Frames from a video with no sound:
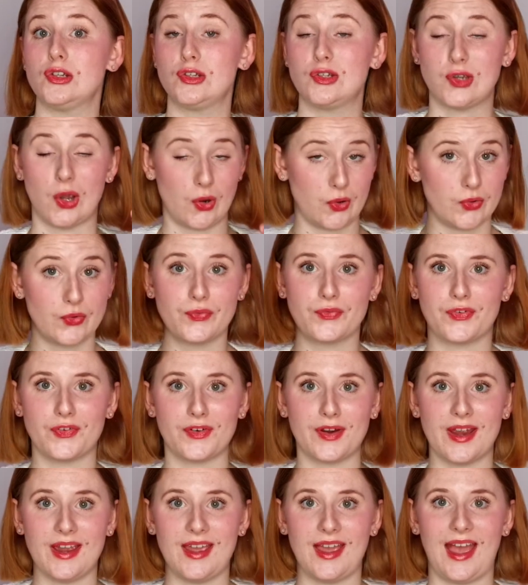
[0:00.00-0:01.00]
go
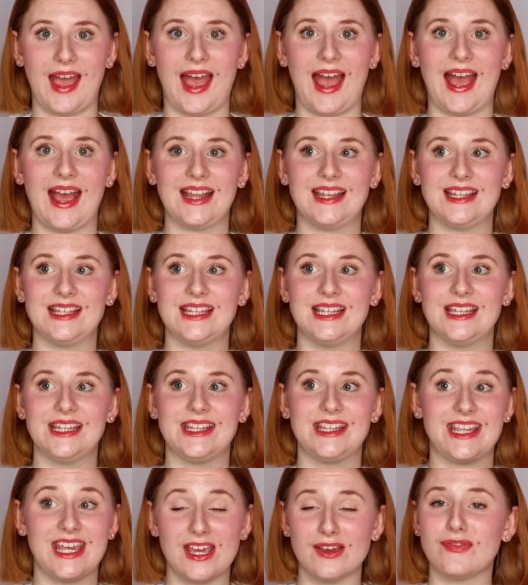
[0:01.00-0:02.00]
for it and
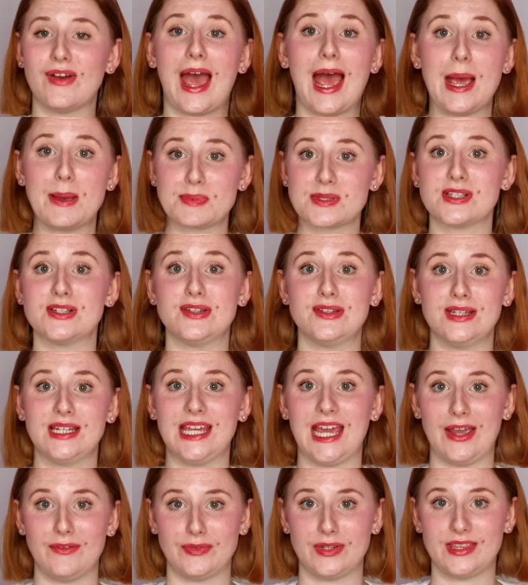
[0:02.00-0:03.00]
give
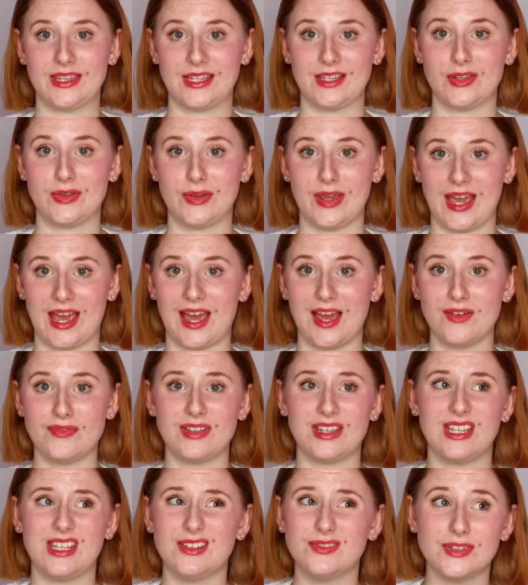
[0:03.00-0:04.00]
absolutely everything you have,
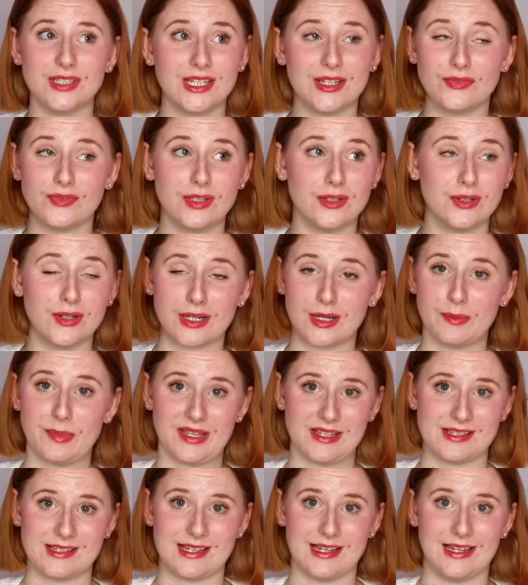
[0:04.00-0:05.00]
even if you look a
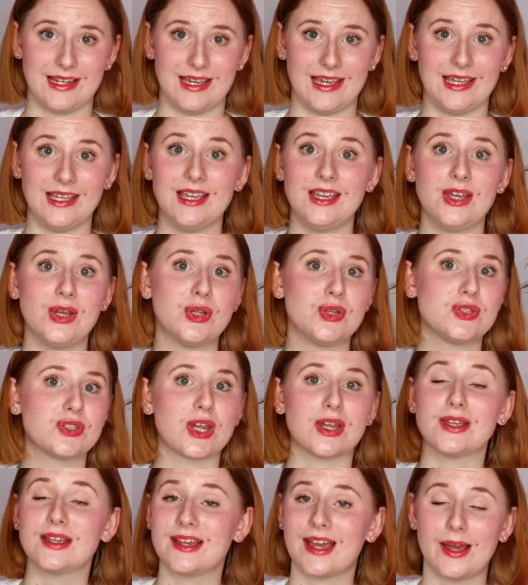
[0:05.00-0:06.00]
bit silly,
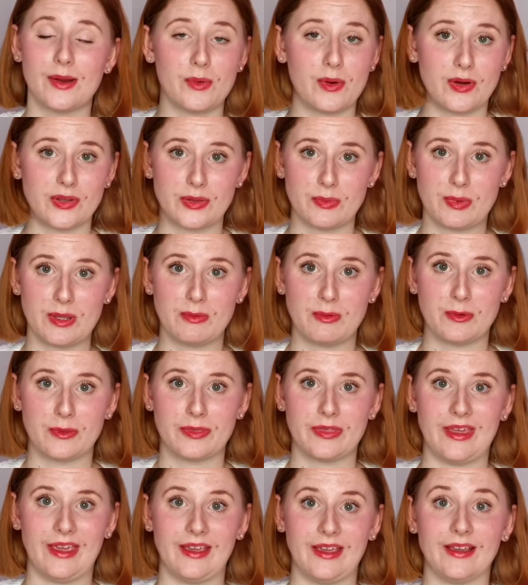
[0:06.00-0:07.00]
don't care what other people
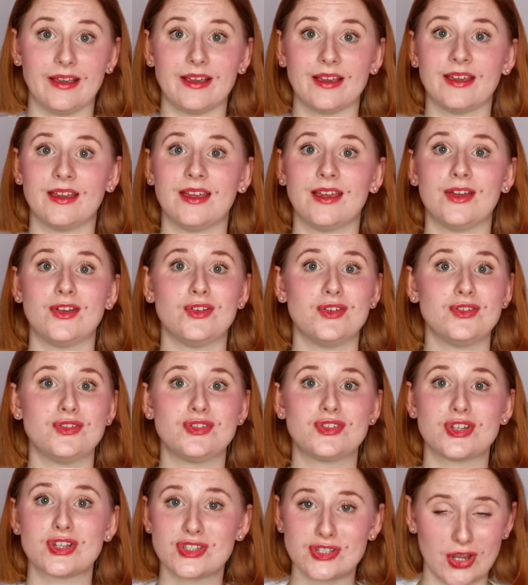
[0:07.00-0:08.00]
think.
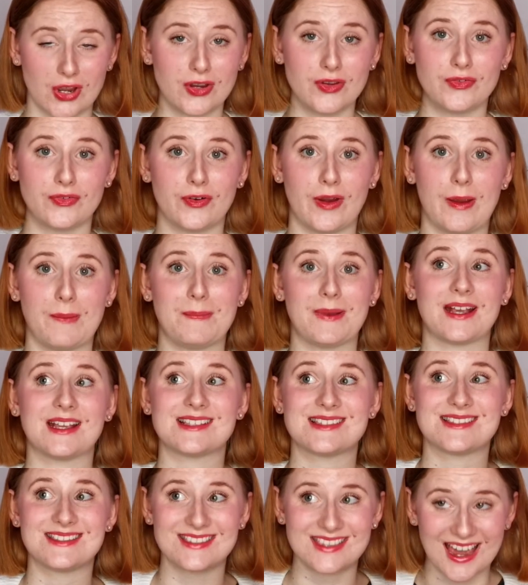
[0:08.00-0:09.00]
Just go for it,
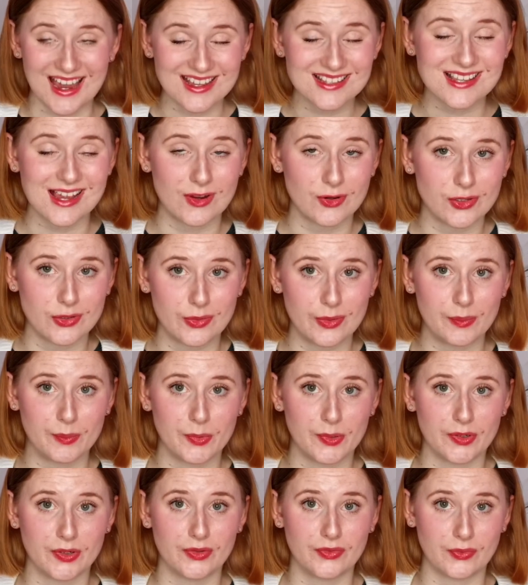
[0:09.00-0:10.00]
because that's how you
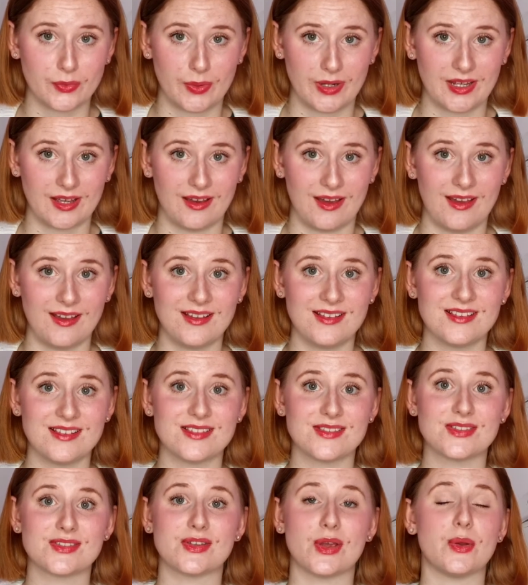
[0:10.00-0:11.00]
improve quicker.
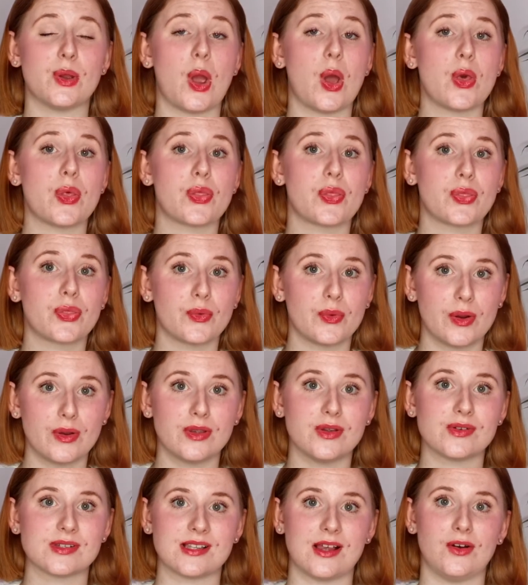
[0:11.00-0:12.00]
So throw
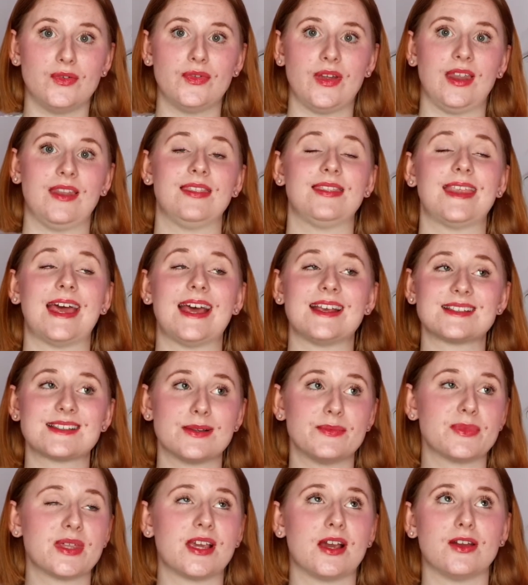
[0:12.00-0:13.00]
yourself in. That's
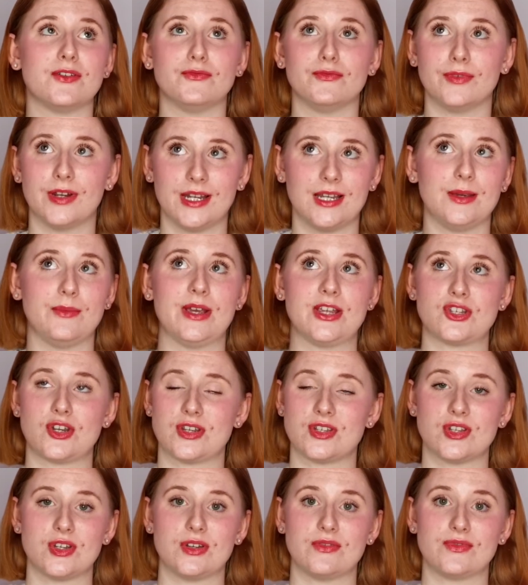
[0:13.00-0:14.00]
something I really wish I
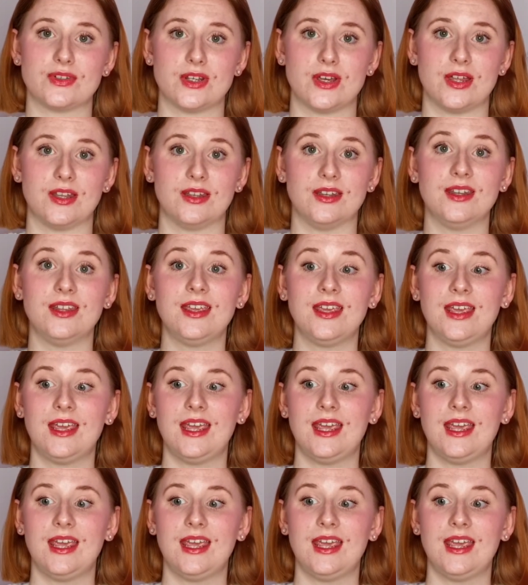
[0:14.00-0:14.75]
should have done.